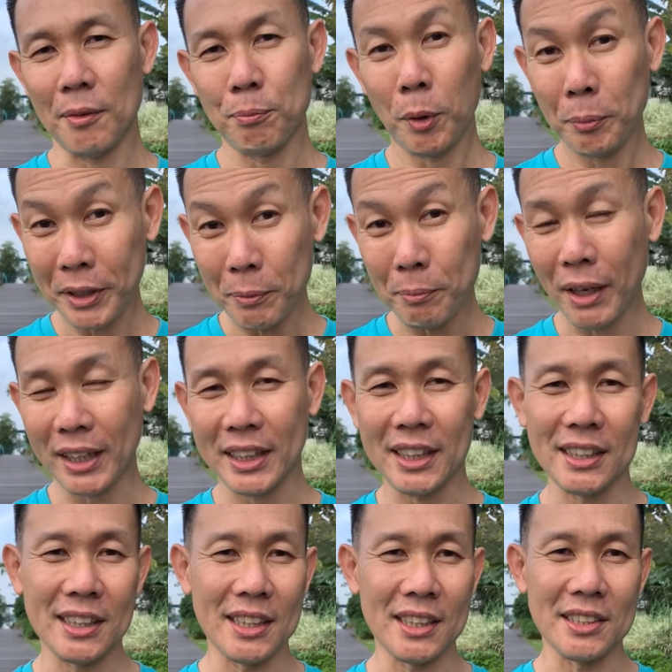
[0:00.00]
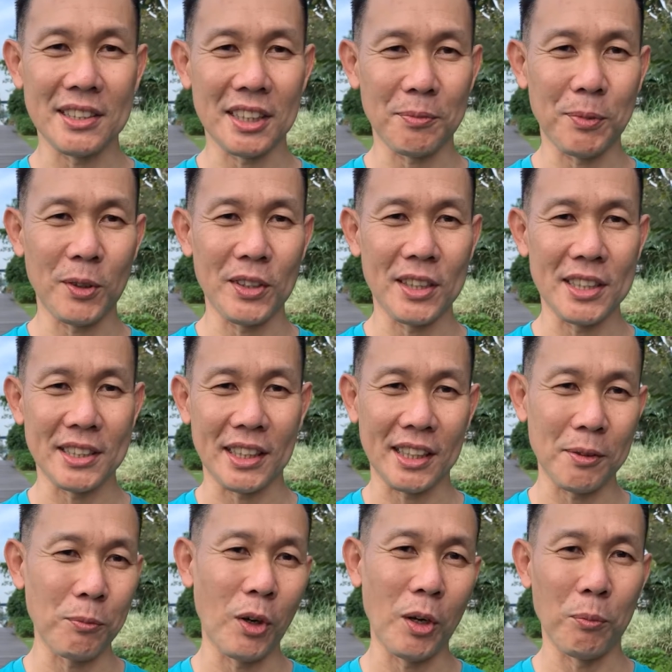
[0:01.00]
property market in Singapore is
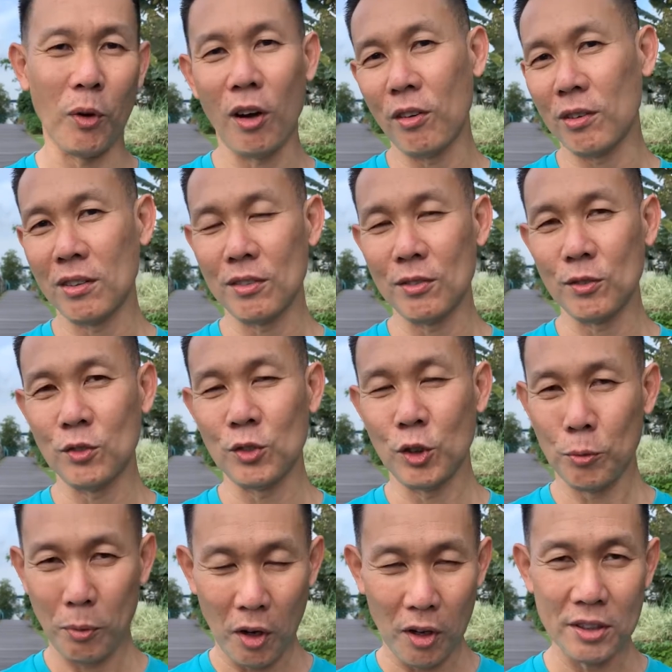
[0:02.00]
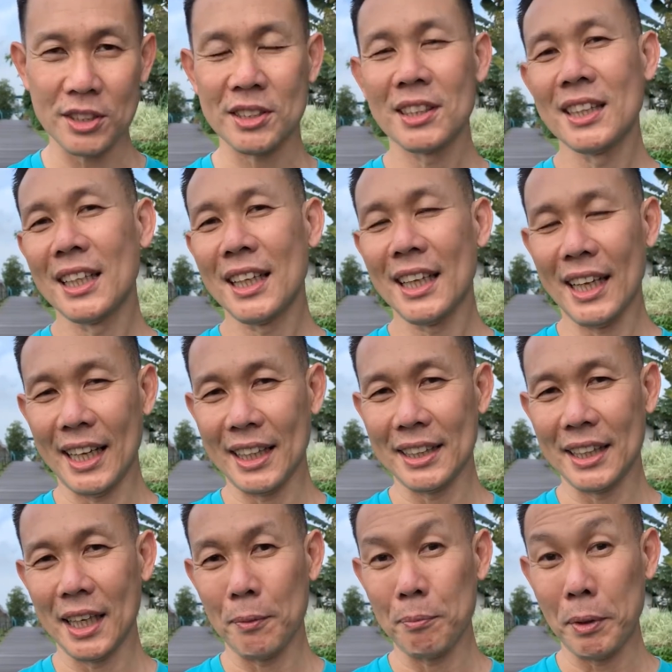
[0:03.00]
getting more and more robust,
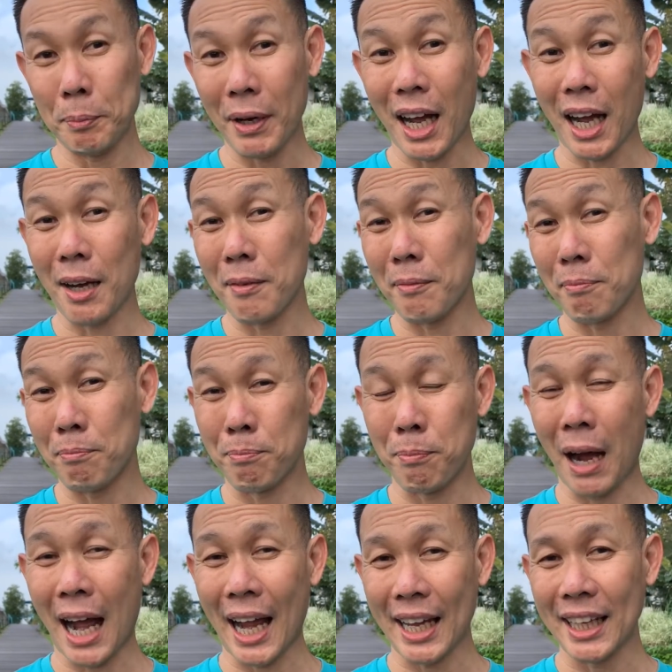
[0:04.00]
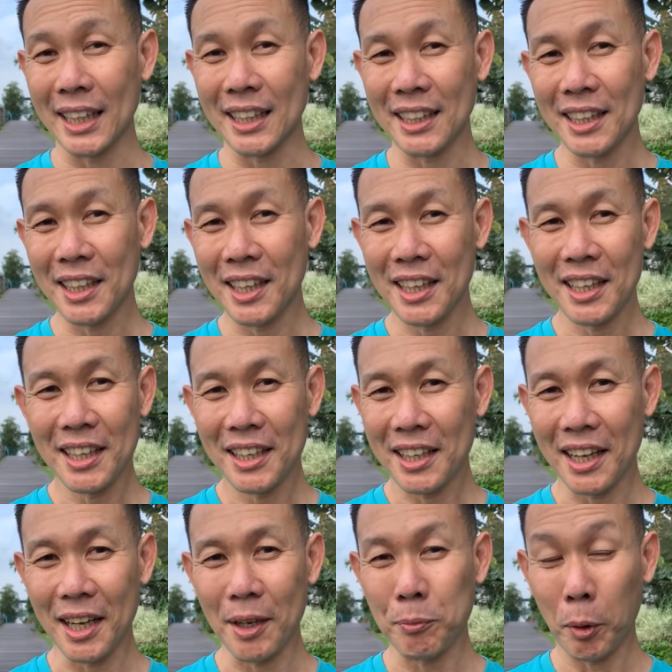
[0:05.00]
and people are buying
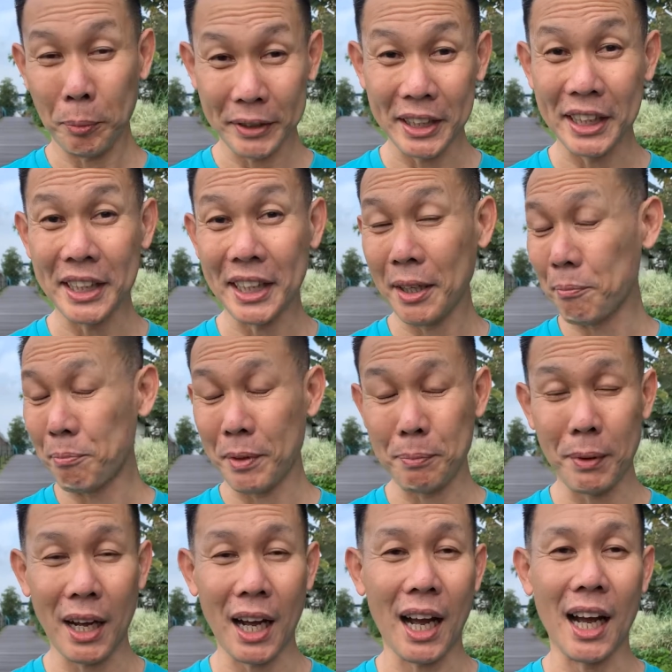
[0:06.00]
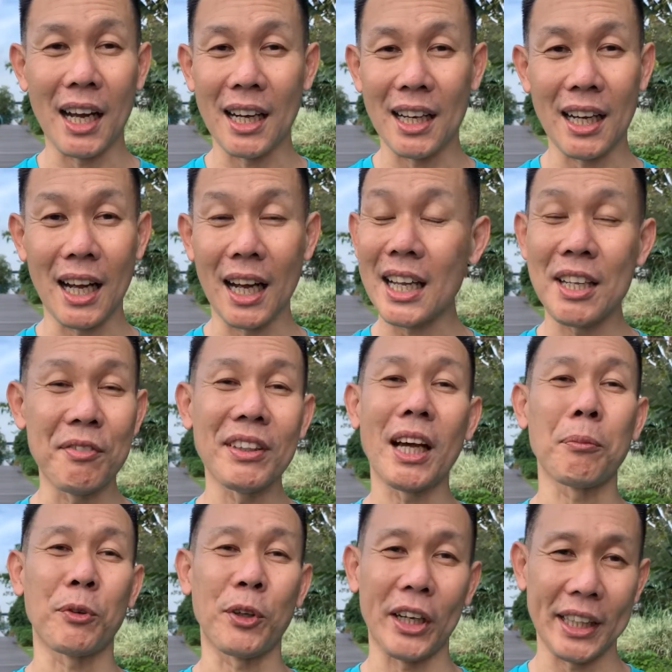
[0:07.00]
property, and people are even
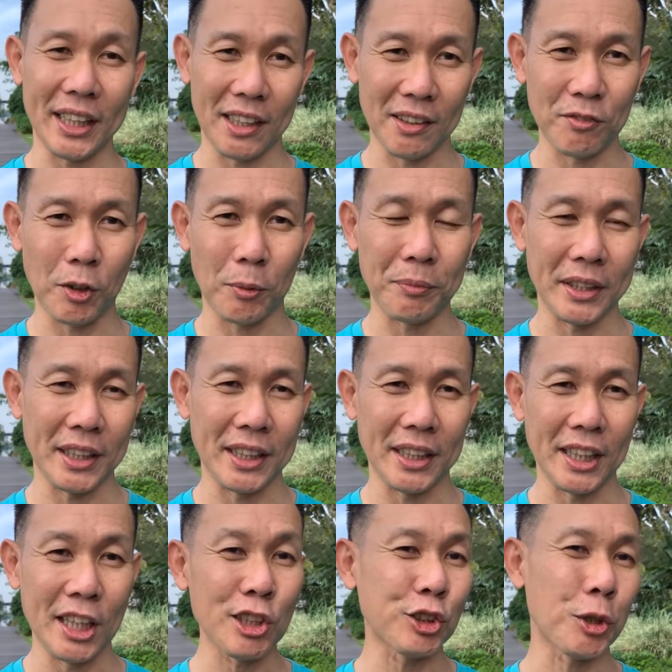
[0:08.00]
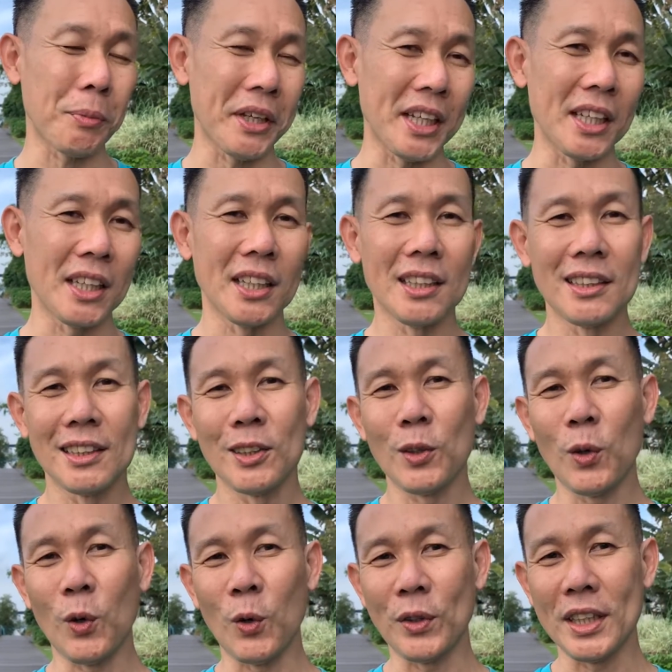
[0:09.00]
upgrading from the HDB
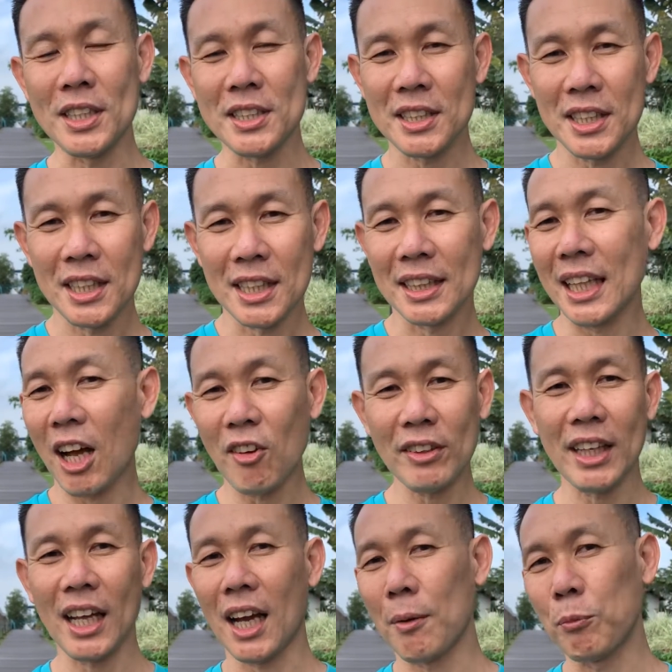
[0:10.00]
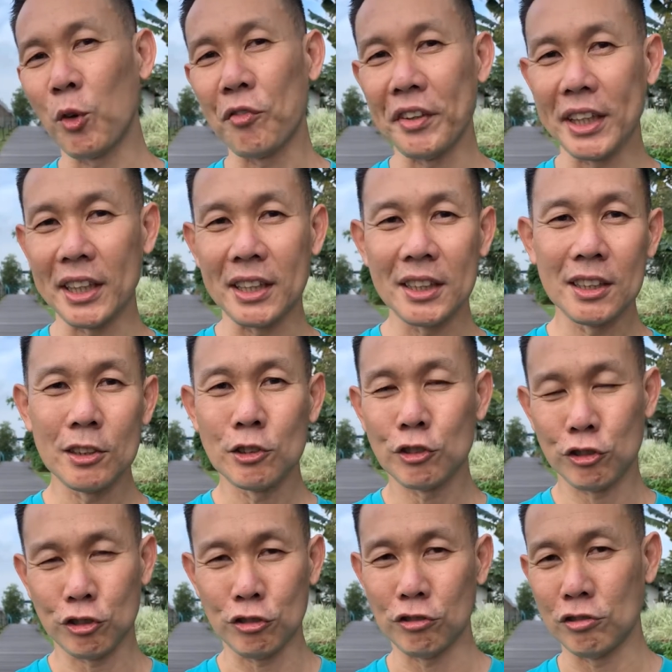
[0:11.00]
owners. Now they are moving
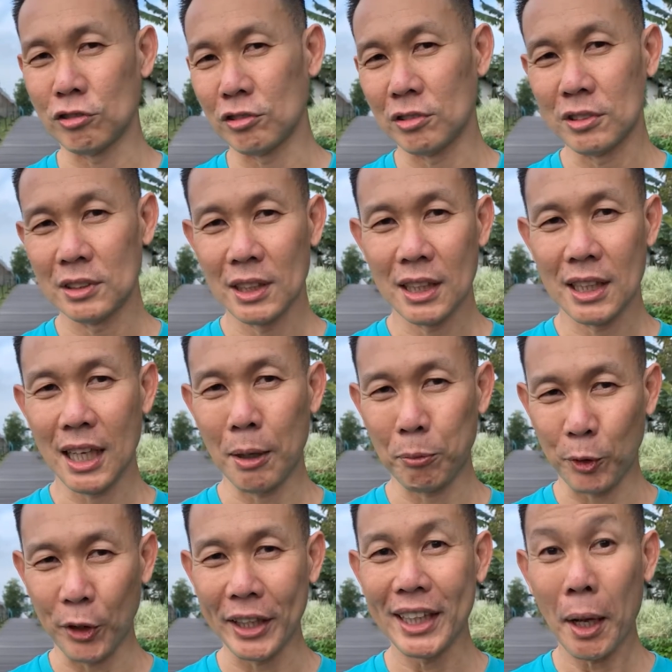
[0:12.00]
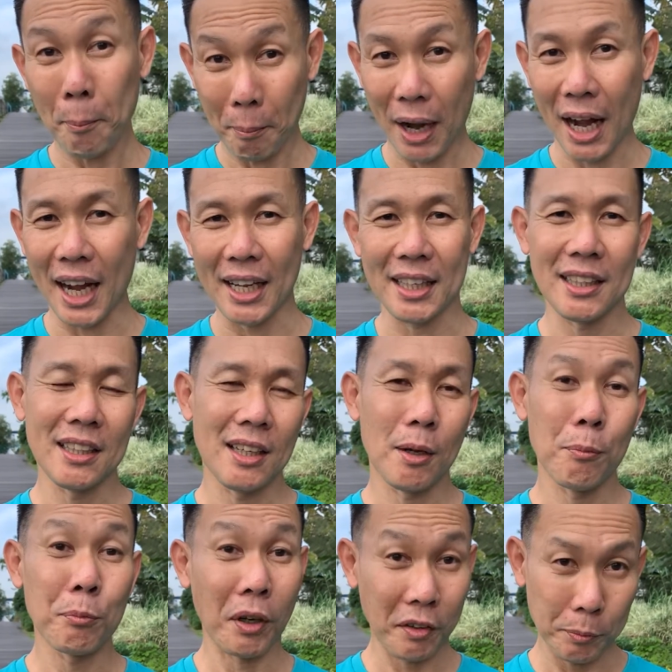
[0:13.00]
to upgrade and buy
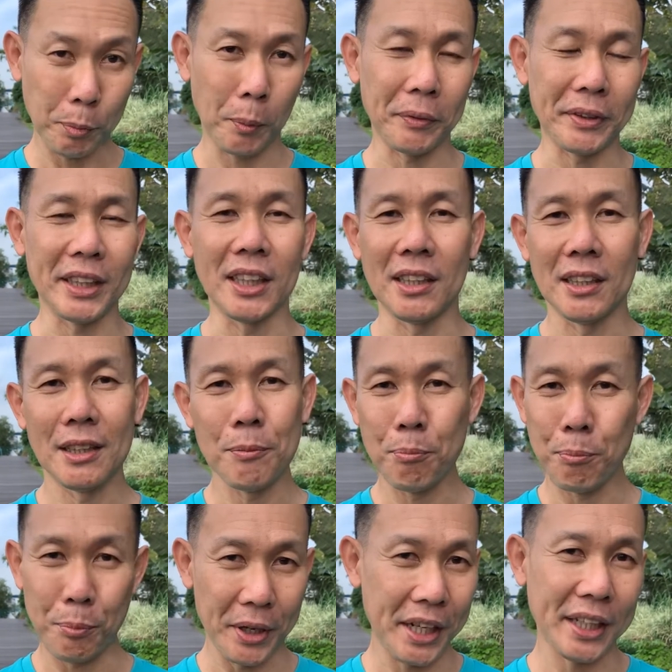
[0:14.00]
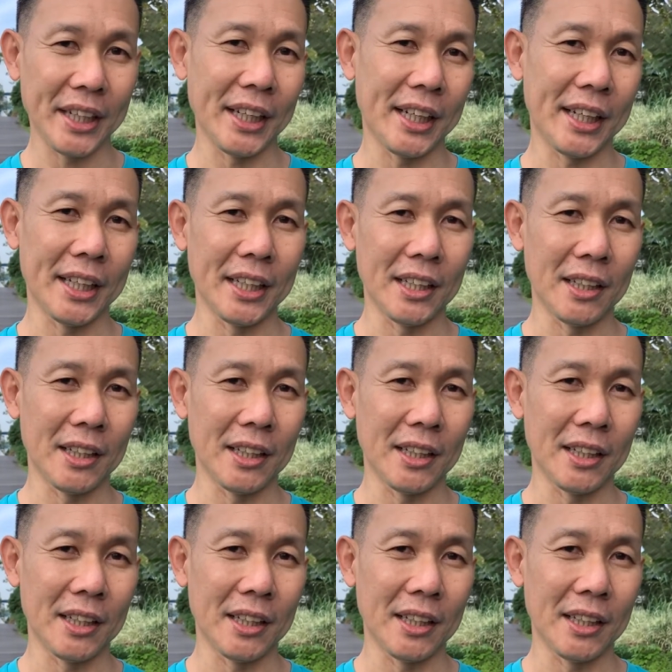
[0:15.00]
private property, be it a